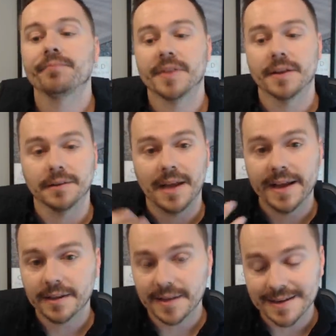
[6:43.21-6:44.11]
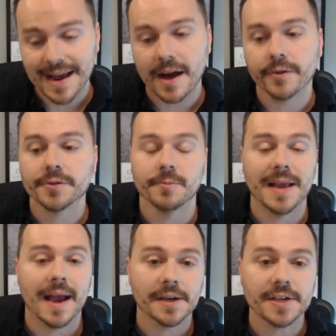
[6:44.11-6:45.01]
They're likely now to be
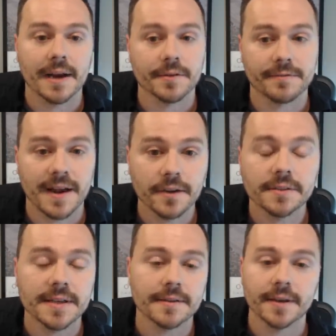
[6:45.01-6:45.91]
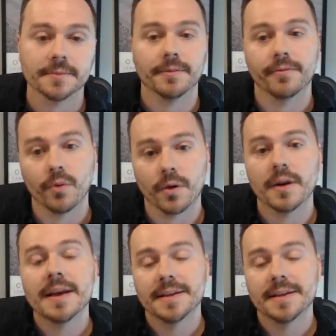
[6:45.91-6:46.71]
hashing out the final details before